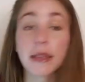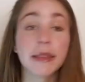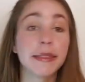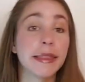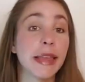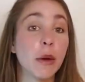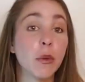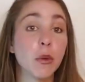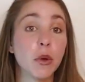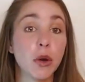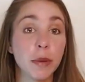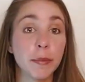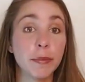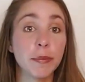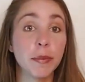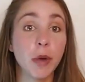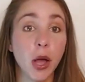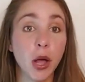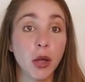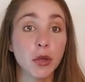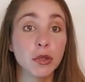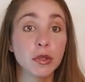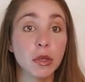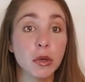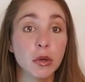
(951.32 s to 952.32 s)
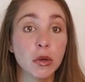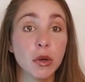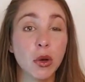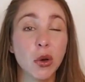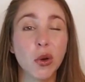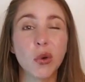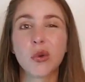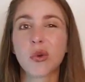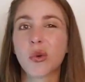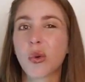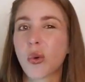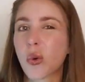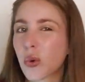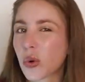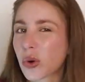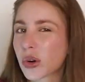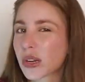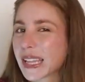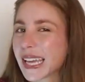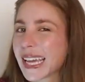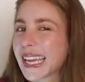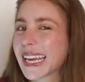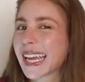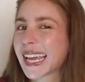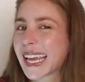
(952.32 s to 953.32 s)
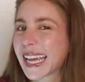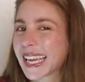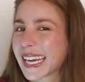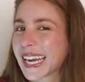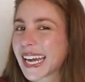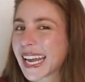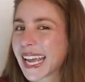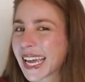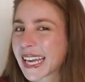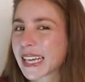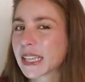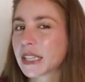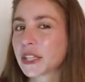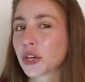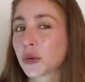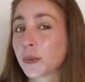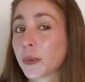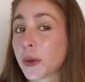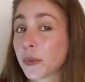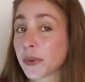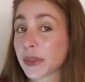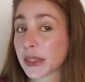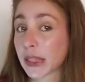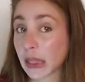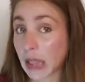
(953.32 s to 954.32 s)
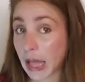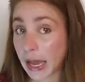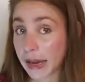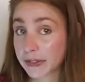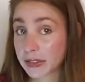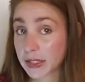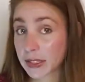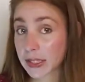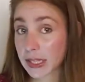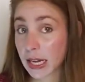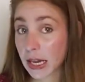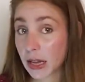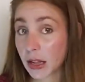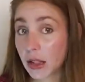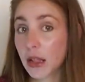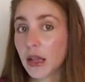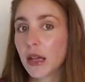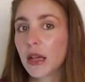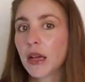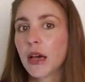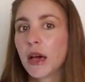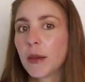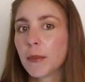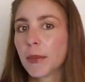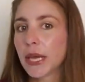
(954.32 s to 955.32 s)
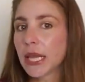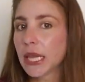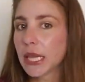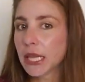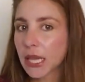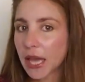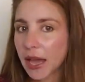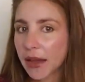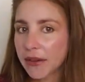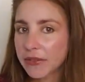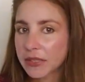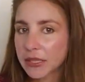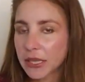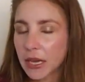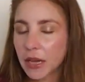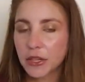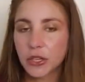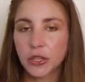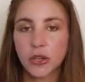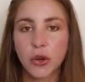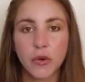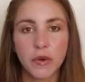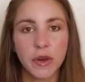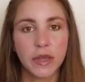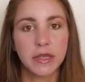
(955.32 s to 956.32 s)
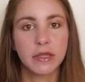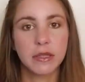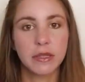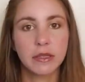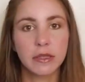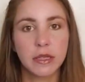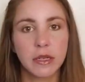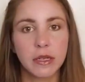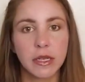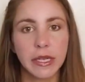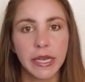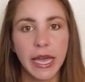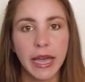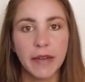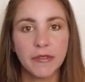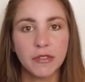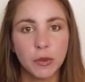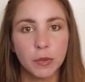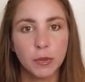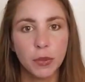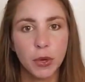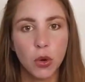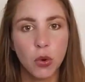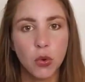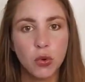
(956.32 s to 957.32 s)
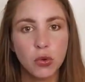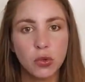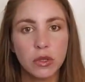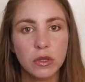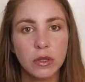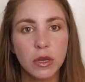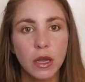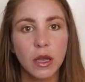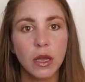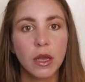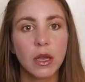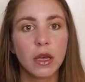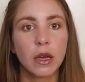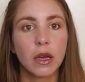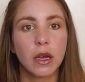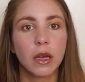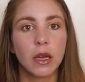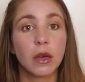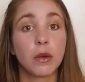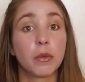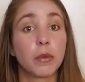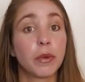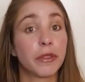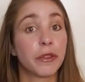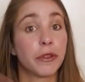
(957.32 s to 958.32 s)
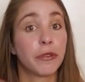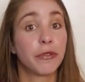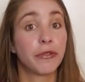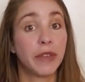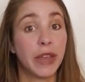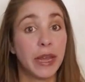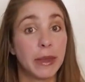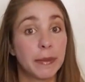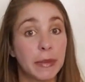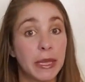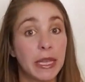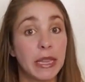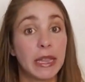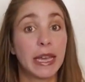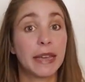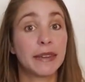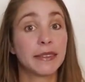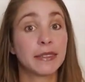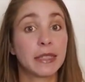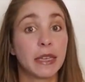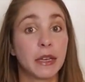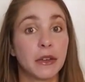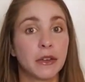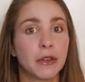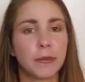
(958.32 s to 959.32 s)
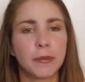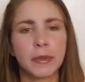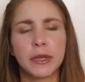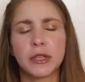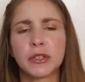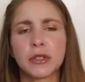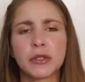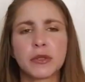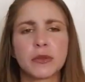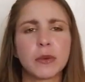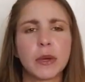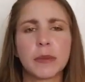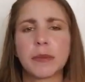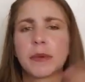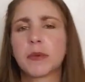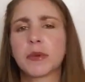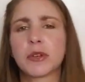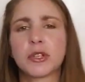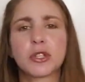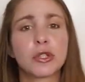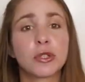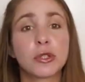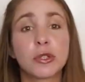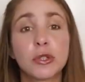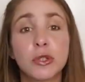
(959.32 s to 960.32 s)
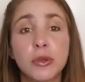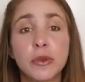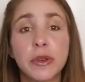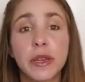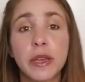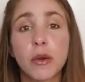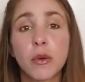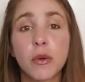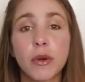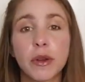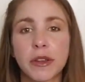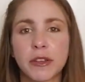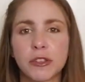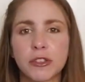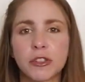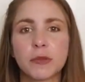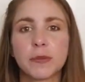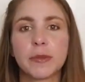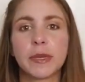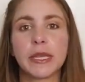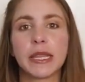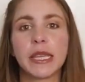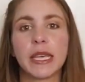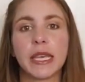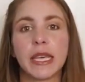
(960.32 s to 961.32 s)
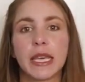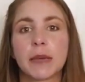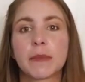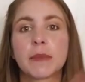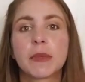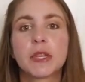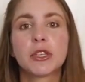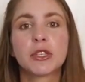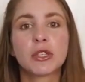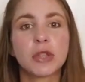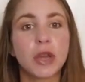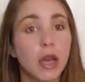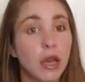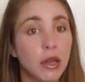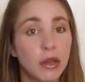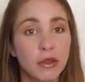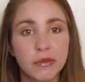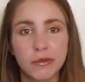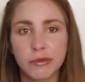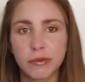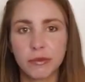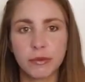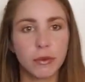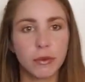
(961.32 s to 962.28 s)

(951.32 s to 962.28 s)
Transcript: That would also correlate hand in hand a little bit with lifestyle, but in lifestyle you don't necessarily have to post with your family. Lifestyle can be just maybe what you're doing, or it can just be the image of